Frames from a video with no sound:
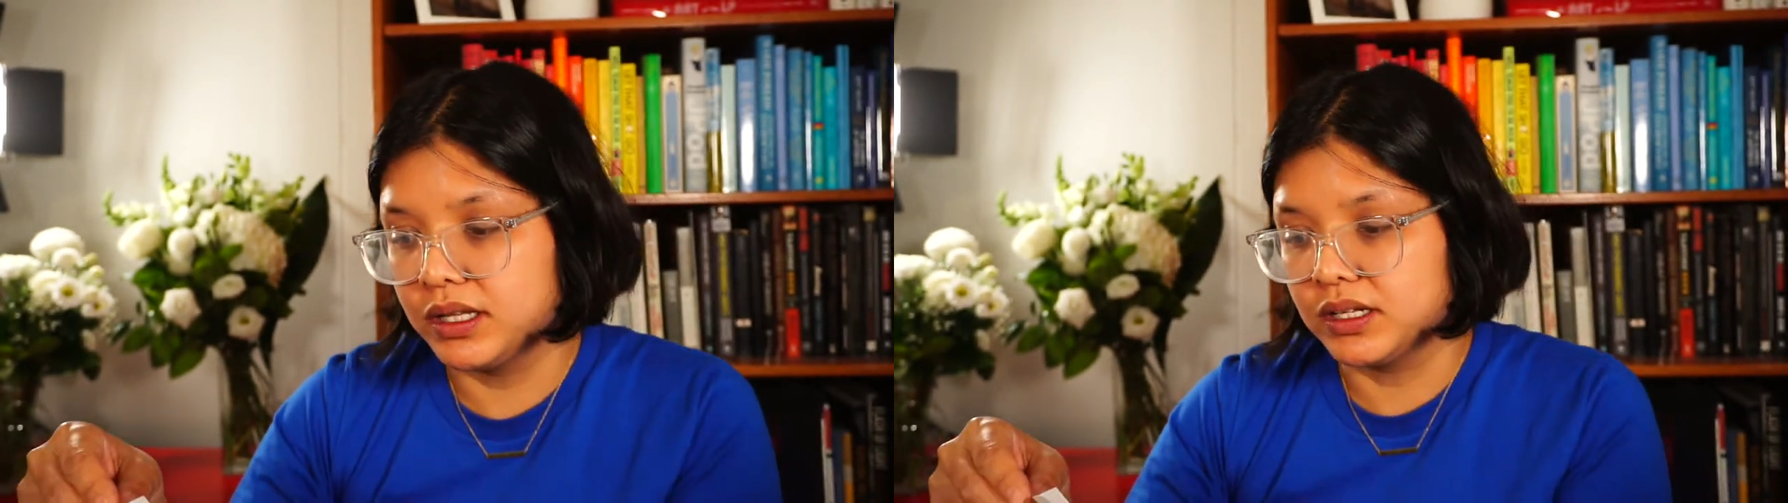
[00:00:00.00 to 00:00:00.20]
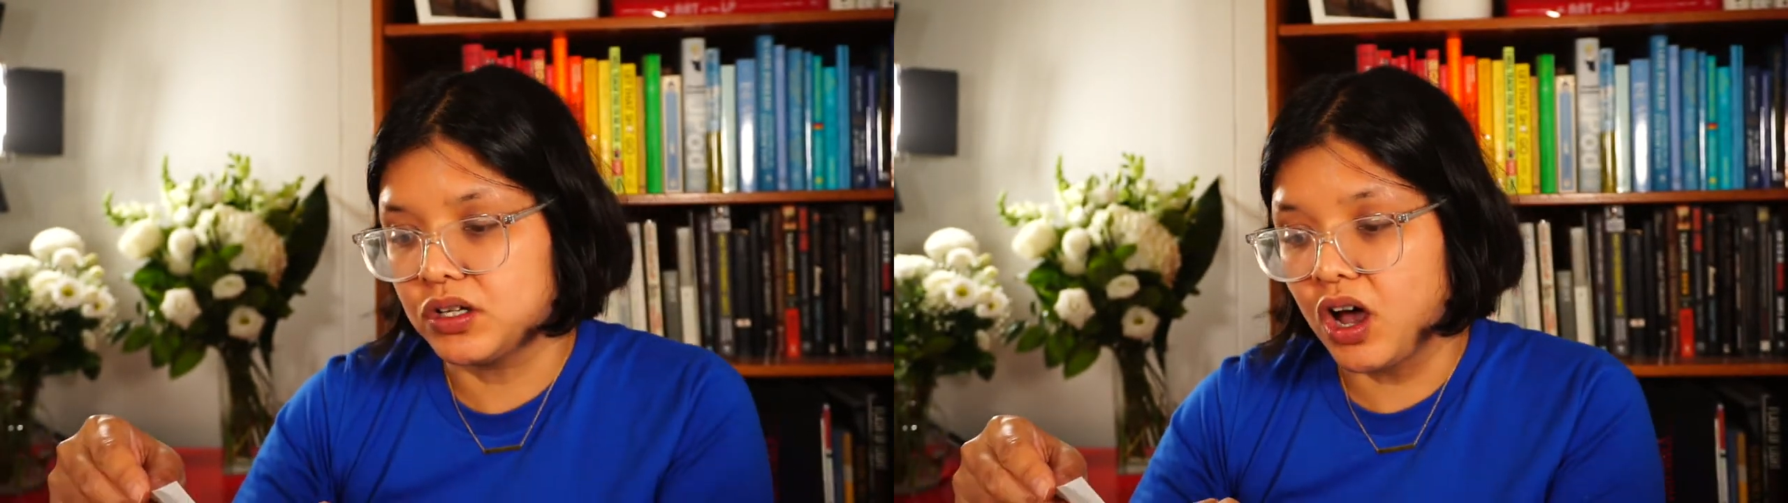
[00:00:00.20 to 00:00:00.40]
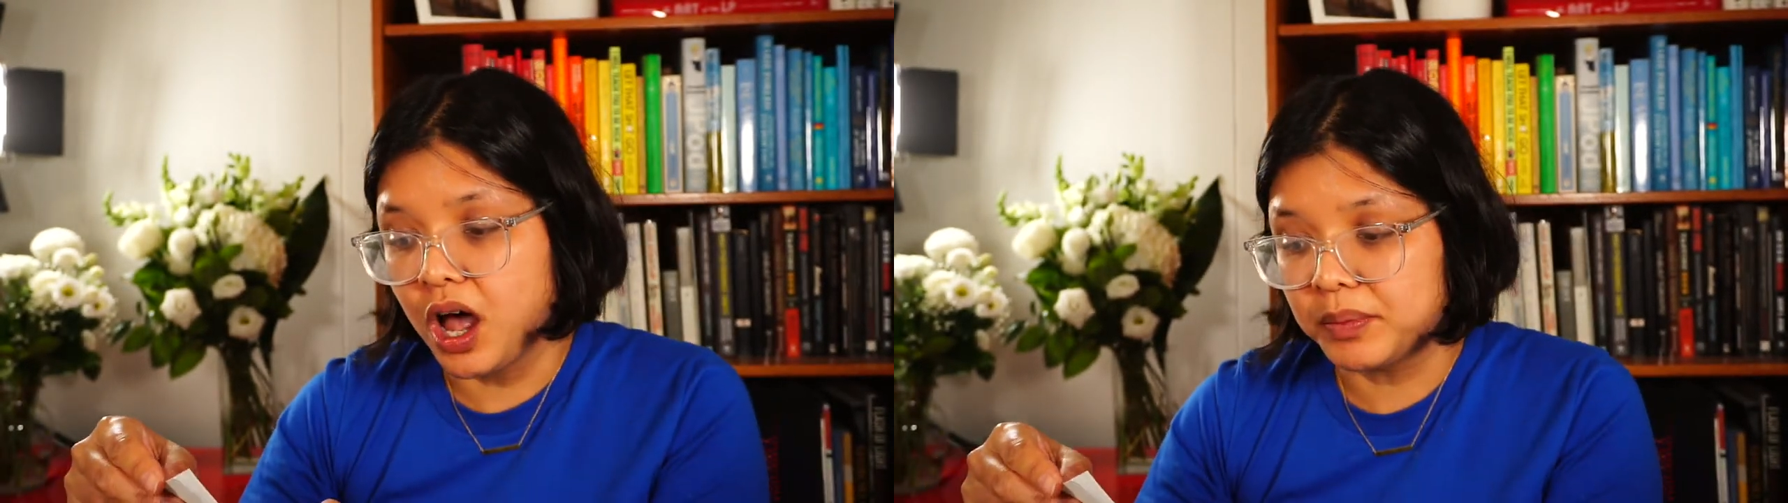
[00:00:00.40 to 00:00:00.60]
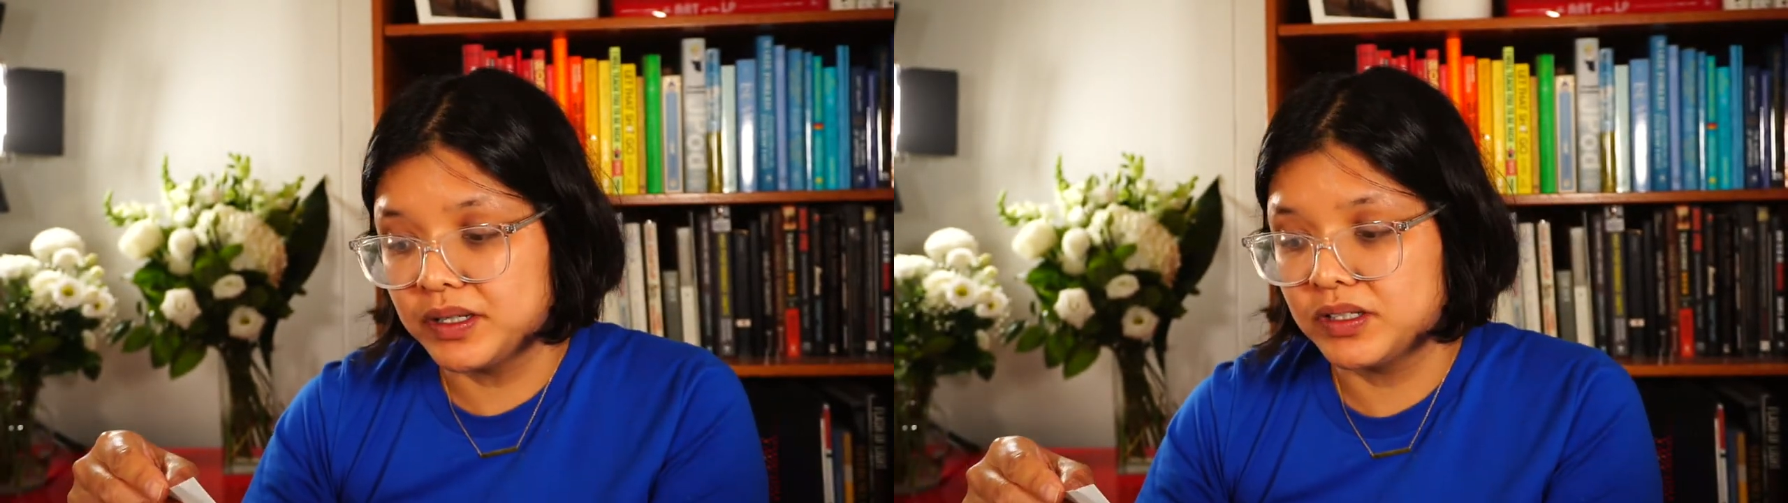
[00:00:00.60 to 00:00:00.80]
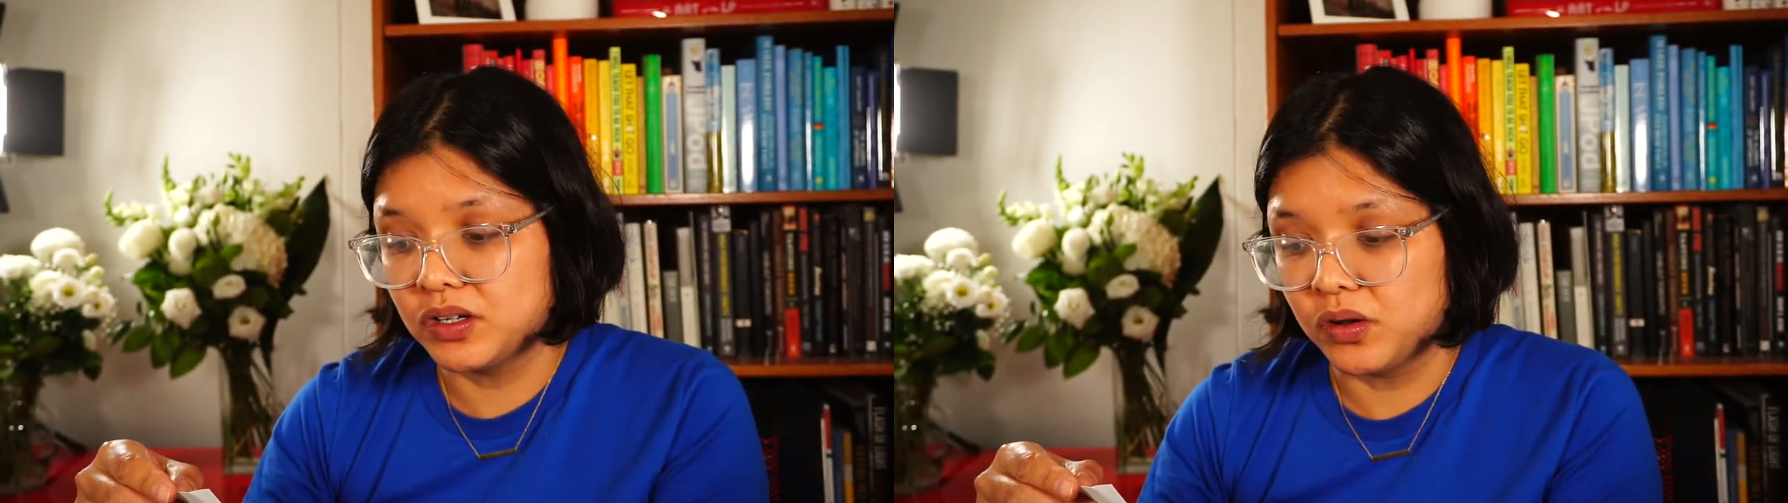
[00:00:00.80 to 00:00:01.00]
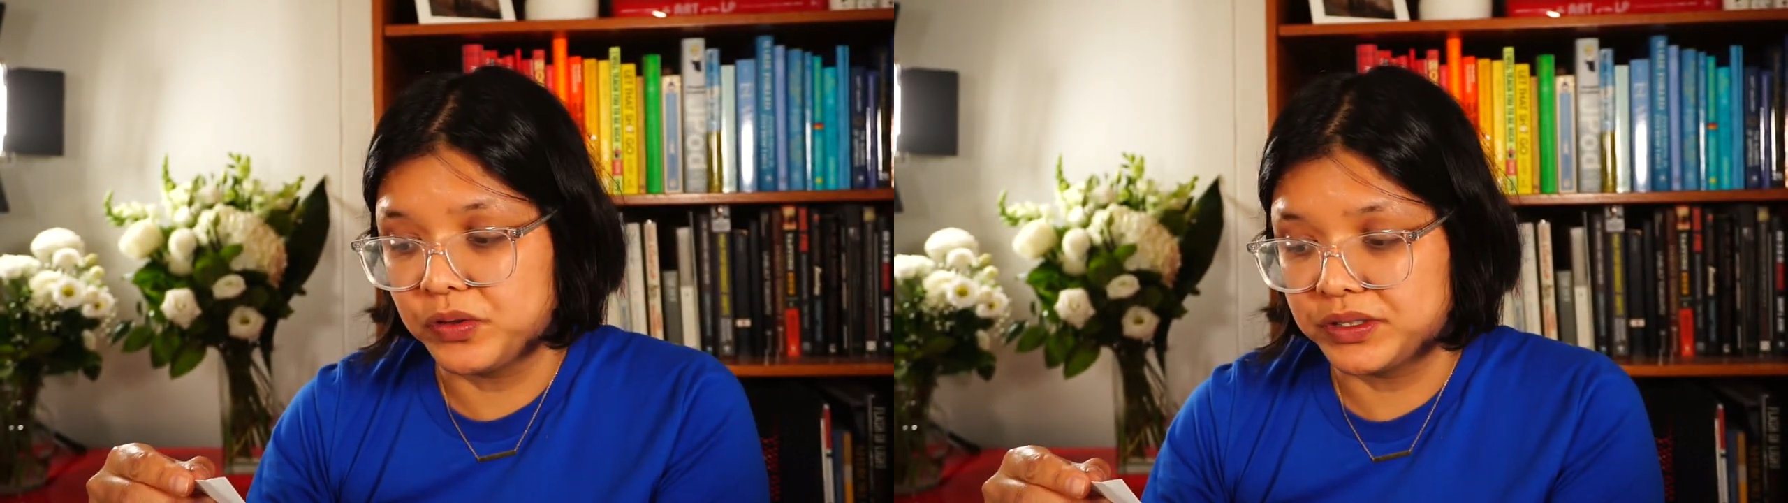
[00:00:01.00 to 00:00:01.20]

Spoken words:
the top consultants